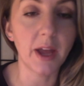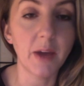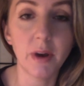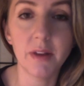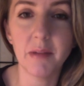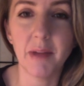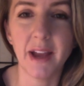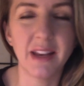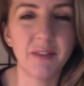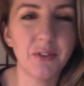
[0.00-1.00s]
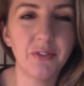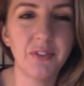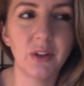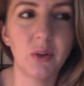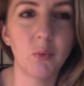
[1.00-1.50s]
I wear them, I never
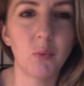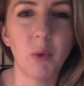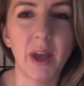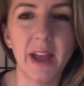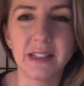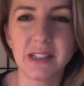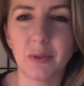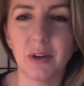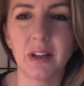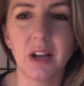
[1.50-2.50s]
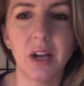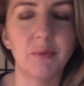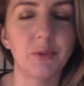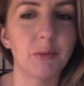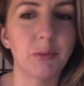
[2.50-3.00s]
feel wet or
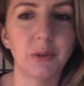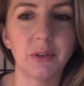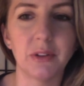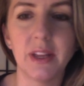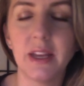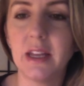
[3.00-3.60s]
uncomfortable.